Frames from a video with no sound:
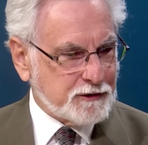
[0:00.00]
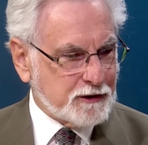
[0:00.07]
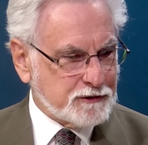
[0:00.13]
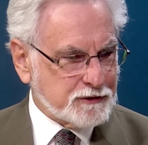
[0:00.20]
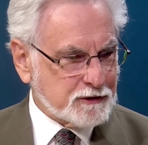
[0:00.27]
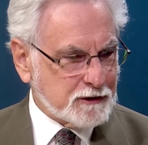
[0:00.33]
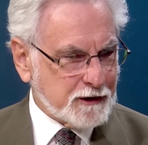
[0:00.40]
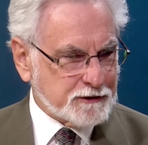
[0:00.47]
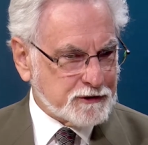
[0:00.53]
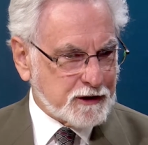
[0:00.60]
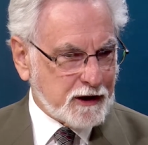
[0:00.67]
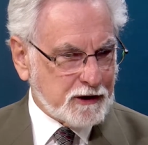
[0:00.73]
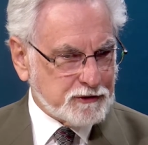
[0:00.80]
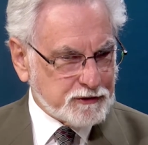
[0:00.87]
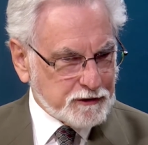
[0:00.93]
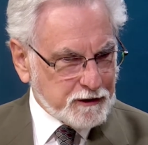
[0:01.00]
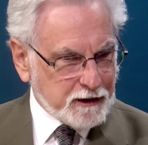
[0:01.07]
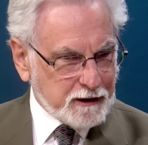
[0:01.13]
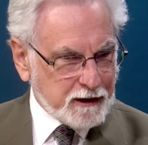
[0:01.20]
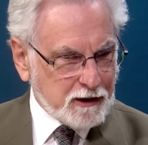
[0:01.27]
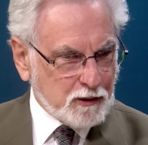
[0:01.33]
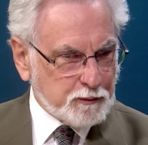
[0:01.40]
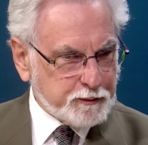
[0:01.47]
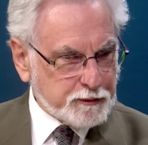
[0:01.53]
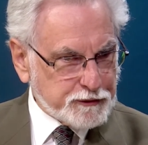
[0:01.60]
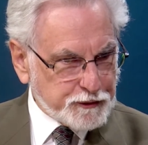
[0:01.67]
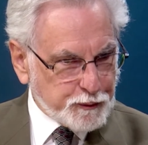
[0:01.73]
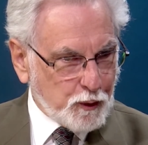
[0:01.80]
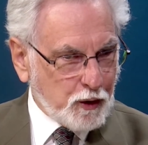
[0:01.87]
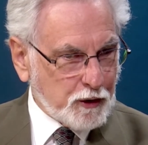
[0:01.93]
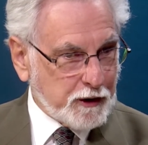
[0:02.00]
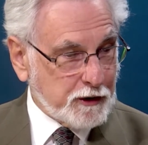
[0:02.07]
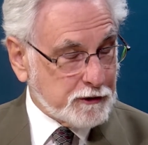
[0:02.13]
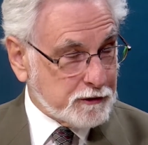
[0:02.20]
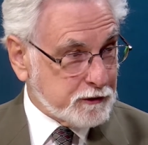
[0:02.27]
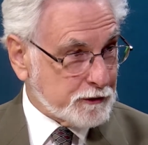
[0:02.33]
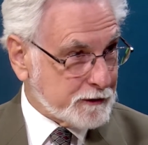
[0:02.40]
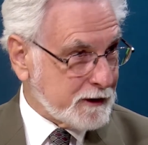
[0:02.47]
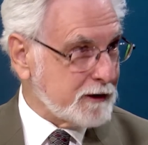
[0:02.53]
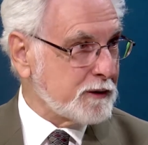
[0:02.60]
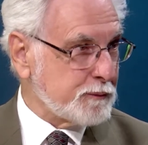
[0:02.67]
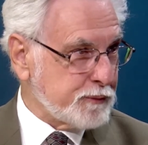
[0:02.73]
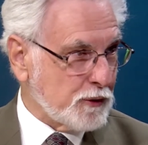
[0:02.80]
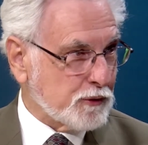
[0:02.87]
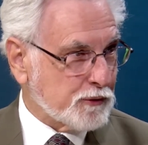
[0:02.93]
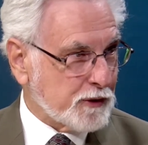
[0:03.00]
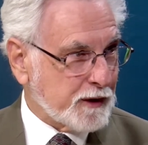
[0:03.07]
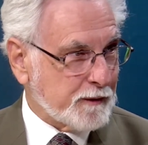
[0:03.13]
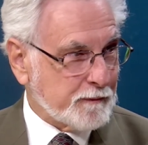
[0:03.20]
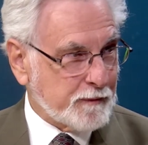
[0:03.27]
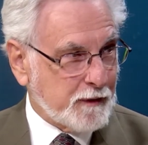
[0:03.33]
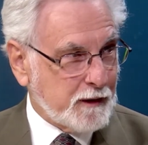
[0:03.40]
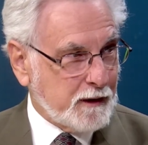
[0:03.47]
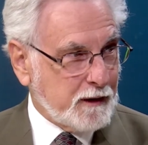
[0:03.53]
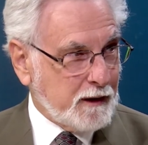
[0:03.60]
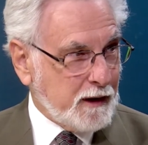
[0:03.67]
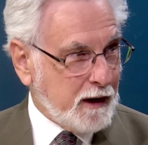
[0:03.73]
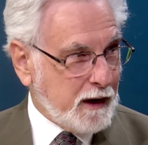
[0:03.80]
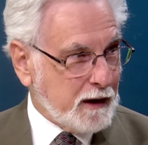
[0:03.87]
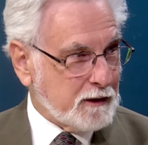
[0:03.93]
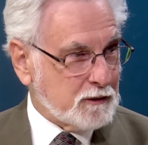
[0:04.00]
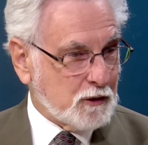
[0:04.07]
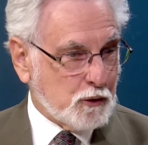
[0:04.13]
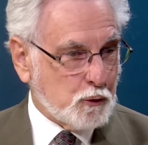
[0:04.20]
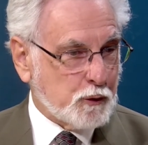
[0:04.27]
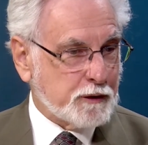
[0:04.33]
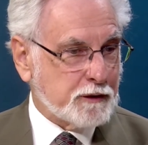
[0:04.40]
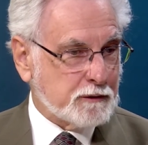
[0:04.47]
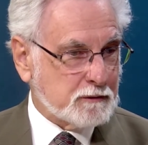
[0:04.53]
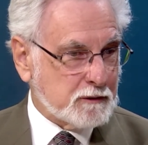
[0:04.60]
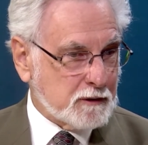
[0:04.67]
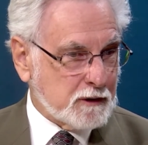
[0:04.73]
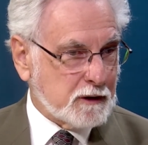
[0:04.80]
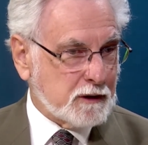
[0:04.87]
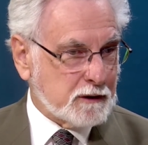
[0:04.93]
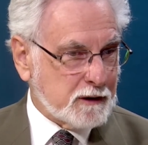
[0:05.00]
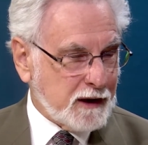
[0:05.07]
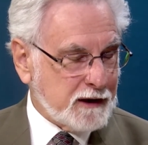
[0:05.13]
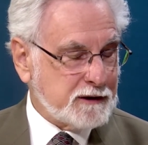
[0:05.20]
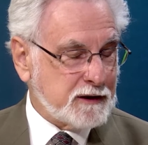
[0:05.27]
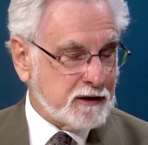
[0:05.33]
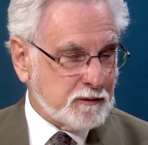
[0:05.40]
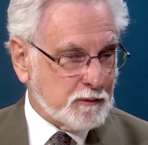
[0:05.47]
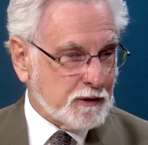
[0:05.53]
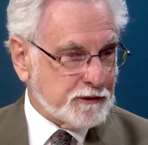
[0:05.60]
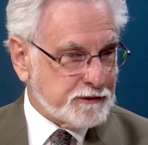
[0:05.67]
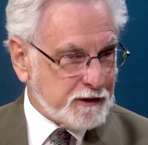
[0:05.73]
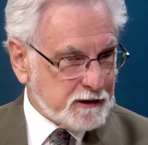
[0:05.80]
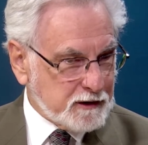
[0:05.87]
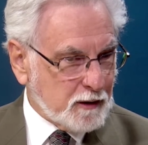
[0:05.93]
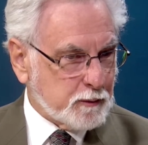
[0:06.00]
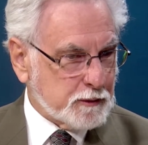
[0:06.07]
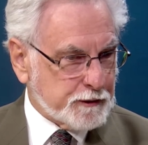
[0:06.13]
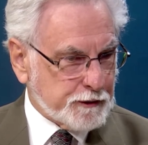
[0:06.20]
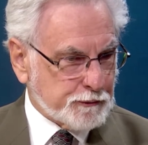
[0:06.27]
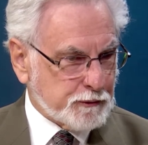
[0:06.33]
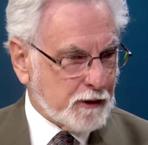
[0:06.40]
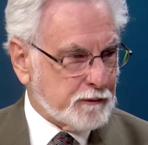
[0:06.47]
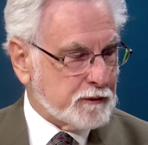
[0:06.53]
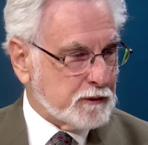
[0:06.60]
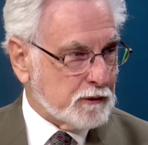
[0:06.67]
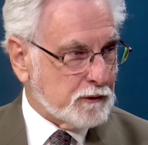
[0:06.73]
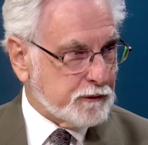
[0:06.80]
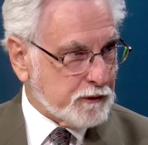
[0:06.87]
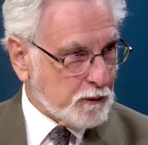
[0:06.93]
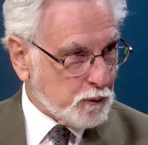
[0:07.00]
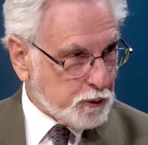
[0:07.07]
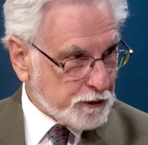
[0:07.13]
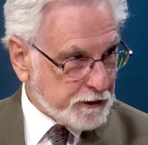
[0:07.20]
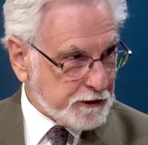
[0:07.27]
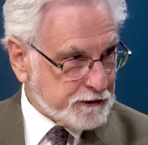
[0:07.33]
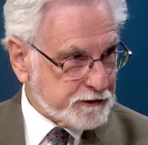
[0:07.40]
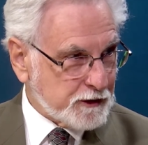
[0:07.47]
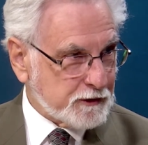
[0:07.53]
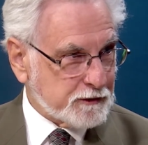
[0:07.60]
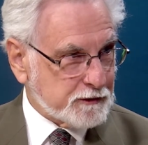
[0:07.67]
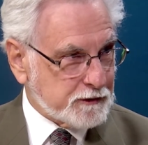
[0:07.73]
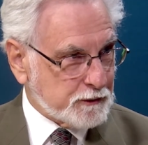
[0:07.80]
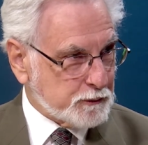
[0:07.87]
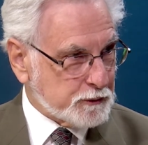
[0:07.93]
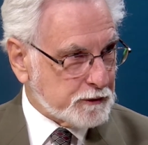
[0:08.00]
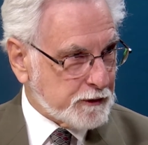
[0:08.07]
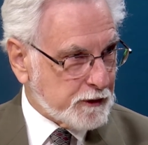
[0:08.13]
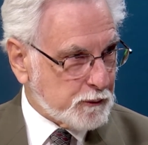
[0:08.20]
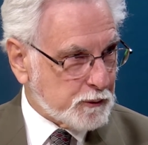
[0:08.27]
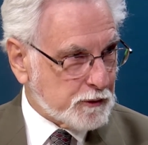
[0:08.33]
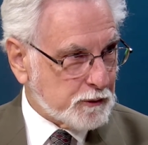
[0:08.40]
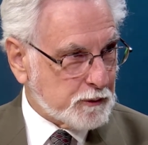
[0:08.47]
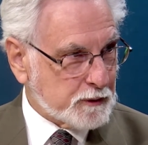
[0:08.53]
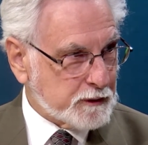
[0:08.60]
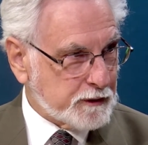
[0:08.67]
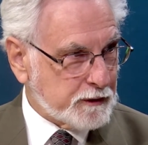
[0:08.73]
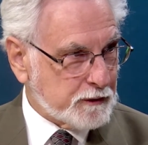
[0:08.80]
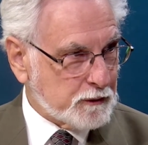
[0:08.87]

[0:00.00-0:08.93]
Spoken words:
digital education. They help small kids learn how to program. And in 18 months, they doubled their revenue from where they started to where they were